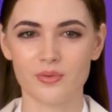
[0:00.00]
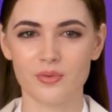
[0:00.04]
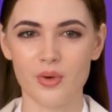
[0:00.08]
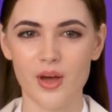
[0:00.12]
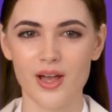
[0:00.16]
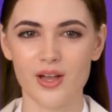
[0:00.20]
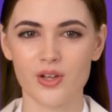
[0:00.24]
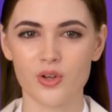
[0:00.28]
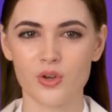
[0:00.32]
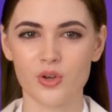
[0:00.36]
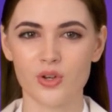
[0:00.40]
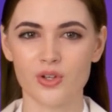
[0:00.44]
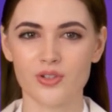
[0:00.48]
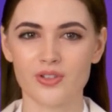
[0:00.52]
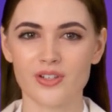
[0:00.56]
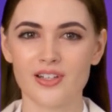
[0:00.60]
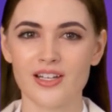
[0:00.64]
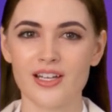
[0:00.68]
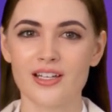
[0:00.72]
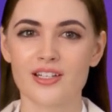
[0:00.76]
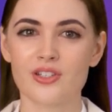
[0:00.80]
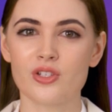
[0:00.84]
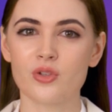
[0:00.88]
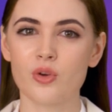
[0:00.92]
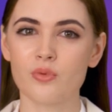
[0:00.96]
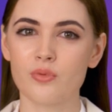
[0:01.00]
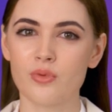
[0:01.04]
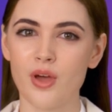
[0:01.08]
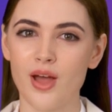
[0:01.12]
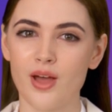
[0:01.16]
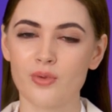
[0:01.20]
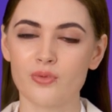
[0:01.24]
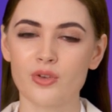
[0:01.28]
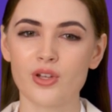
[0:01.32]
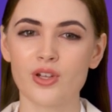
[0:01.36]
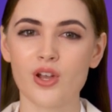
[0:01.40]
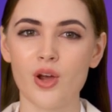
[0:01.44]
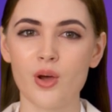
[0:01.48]
My goal is to
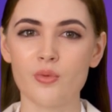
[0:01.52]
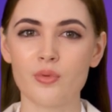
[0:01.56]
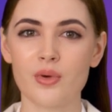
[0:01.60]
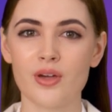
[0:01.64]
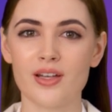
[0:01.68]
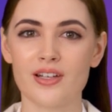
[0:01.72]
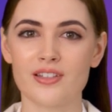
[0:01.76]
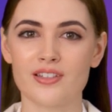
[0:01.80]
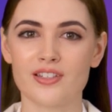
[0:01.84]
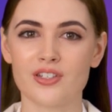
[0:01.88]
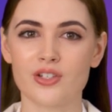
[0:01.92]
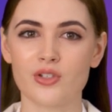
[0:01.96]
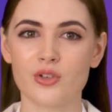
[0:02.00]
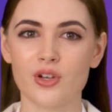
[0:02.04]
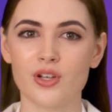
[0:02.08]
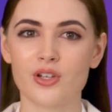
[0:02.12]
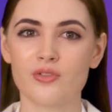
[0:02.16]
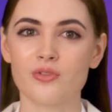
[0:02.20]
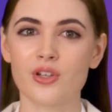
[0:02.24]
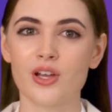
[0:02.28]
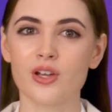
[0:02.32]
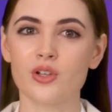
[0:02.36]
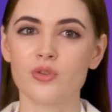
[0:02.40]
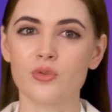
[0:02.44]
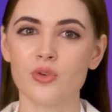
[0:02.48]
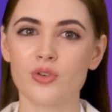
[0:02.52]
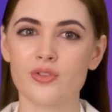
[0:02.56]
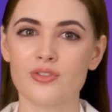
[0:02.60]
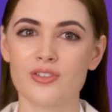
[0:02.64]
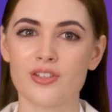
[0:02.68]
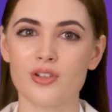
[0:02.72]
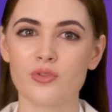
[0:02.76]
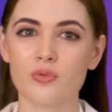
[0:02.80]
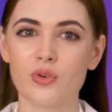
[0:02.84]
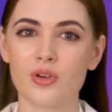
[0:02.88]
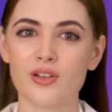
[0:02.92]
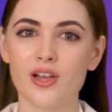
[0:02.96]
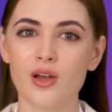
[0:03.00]
empower confidence to individuals
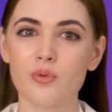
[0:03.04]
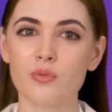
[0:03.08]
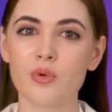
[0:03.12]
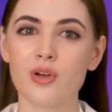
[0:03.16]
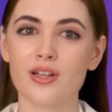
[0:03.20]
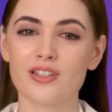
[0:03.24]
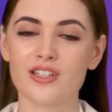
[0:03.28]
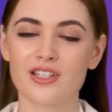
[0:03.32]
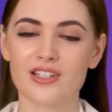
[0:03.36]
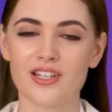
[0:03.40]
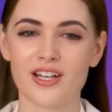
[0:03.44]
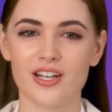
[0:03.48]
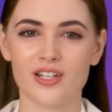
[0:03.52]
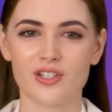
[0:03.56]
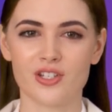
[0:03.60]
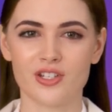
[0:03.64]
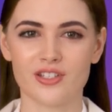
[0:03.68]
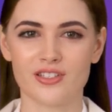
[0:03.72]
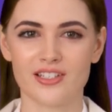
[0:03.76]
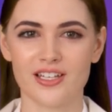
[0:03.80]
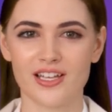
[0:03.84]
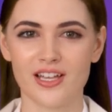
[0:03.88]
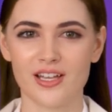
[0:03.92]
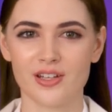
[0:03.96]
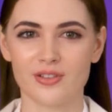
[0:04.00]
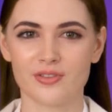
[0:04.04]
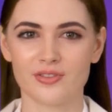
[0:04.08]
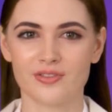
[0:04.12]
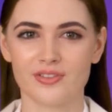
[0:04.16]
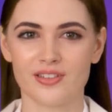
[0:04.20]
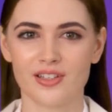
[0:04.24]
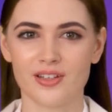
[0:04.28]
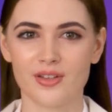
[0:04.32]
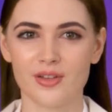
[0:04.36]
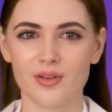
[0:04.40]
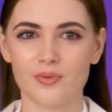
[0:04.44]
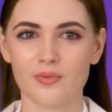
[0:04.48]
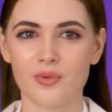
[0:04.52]
with their presentation skills
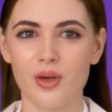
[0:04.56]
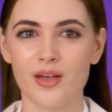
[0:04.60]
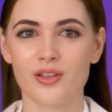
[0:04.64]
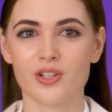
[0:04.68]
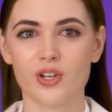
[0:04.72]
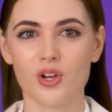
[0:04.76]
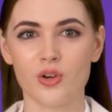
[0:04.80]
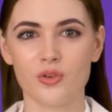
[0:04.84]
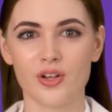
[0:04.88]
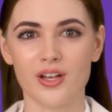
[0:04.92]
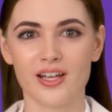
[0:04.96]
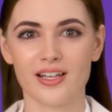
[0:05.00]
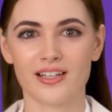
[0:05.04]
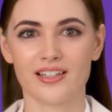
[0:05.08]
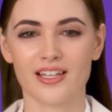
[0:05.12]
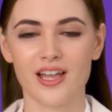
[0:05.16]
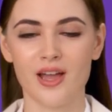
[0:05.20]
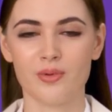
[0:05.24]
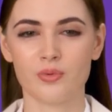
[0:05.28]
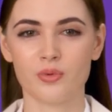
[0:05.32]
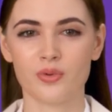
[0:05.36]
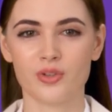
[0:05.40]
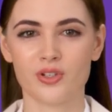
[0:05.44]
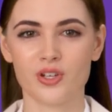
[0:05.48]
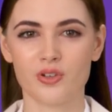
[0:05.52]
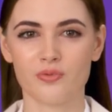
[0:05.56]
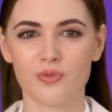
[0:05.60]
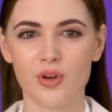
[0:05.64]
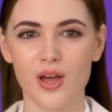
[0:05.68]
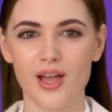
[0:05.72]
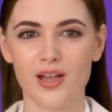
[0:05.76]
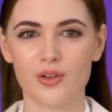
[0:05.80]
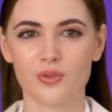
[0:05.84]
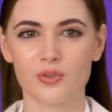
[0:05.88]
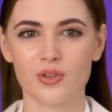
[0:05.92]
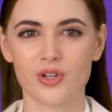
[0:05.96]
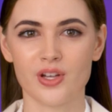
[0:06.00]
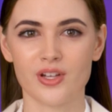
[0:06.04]
by showing examples of
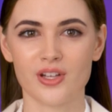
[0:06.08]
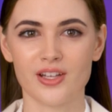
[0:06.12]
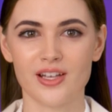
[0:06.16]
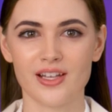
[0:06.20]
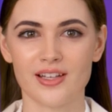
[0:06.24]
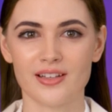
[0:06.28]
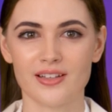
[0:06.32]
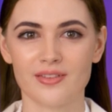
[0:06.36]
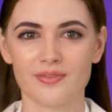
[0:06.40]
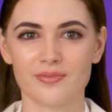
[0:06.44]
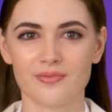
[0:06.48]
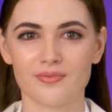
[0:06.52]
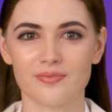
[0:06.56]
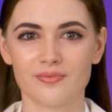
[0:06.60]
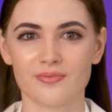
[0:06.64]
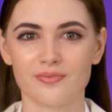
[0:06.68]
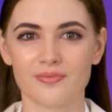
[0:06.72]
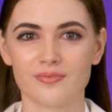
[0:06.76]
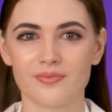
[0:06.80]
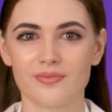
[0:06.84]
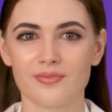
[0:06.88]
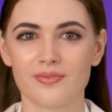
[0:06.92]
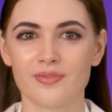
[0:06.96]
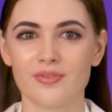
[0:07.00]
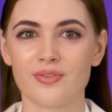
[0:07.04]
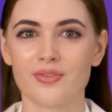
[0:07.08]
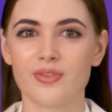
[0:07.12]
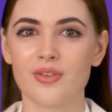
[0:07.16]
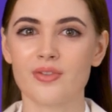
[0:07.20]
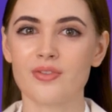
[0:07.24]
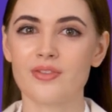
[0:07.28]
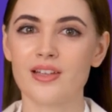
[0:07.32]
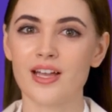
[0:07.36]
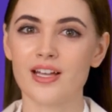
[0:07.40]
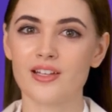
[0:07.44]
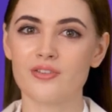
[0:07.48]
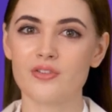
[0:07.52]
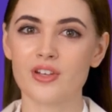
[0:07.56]
my own learning.
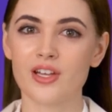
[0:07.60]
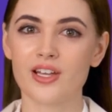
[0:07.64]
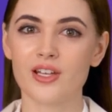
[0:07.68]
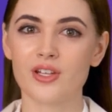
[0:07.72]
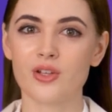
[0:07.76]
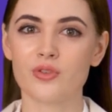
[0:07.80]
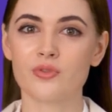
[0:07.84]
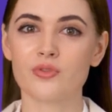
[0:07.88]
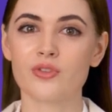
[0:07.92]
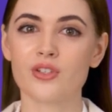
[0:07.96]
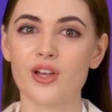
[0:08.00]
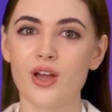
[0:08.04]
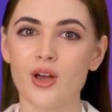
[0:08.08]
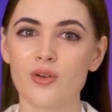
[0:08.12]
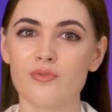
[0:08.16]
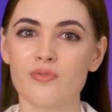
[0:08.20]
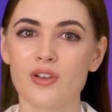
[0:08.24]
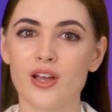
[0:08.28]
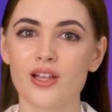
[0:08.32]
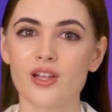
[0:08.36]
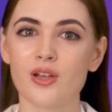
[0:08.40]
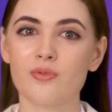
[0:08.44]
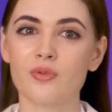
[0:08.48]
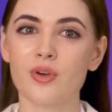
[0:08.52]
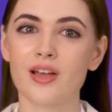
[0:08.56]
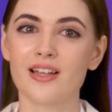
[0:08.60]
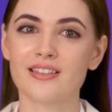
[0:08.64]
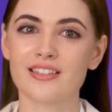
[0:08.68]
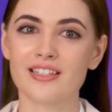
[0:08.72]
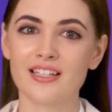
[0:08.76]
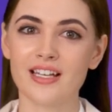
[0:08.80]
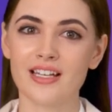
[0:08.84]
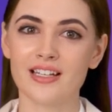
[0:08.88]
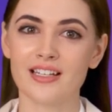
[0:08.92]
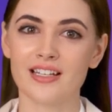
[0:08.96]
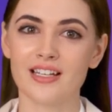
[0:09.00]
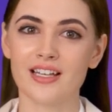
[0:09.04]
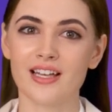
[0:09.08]
These videos are very
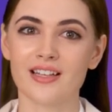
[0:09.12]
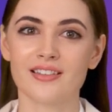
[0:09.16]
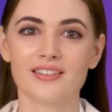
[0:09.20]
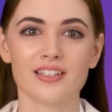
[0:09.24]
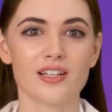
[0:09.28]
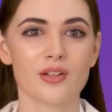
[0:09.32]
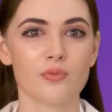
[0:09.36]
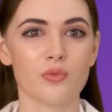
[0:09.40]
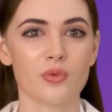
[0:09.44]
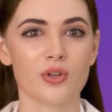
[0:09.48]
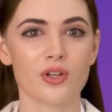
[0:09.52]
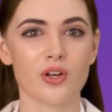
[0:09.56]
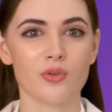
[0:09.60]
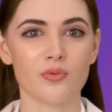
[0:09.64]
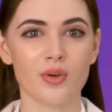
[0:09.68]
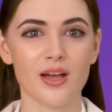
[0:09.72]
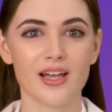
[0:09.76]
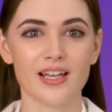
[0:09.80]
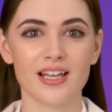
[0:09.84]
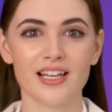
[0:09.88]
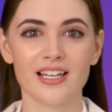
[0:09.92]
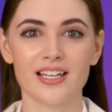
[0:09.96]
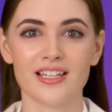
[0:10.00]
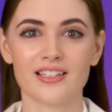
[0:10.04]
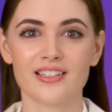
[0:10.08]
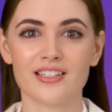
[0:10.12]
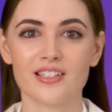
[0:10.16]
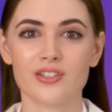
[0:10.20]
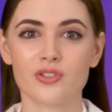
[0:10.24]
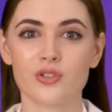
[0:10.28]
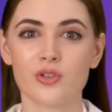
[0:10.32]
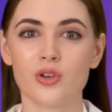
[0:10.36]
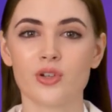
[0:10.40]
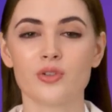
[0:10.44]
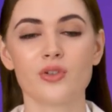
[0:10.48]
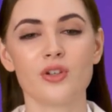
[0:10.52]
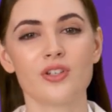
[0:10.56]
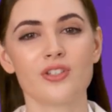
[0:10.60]
basic and simple to make it easy
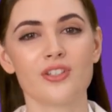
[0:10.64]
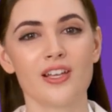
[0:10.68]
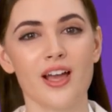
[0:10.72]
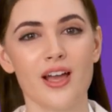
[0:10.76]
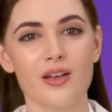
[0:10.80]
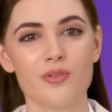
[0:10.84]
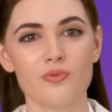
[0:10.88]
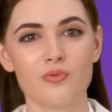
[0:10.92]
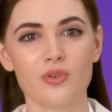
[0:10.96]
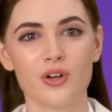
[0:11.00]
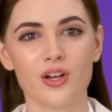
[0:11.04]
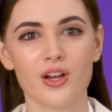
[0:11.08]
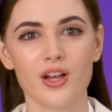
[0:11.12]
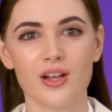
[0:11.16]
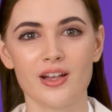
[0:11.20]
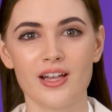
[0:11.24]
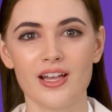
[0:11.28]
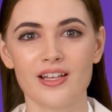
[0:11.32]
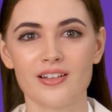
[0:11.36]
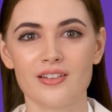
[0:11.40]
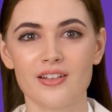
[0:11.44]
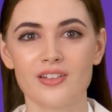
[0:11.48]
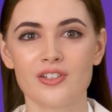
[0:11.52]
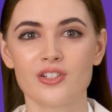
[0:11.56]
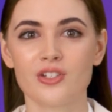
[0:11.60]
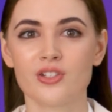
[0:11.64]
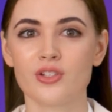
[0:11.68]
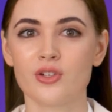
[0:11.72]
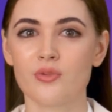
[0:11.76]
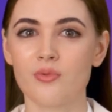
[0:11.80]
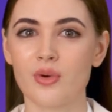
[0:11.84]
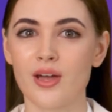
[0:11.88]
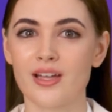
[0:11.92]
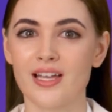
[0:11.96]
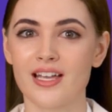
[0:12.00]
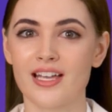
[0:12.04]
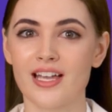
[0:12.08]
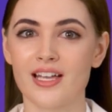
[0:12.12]
to understand for non-English
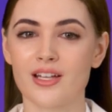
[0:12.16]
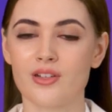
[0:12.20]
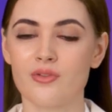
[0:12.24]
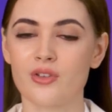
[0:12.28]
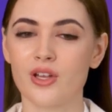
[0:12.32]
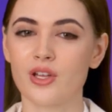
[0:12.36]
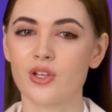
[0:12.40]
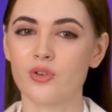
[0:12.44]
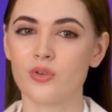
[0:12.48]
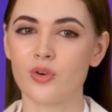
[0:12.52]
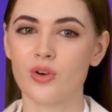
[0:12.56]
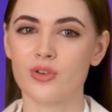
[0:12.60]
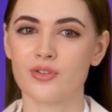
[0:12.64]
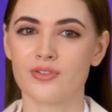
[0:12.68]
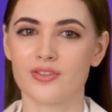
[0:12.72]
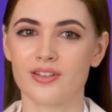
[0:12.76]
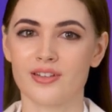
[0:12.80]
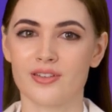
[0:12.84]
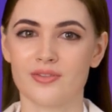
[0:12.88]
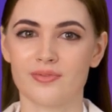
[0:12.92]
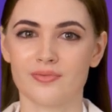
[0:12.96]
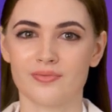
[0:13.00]
speaking individuals.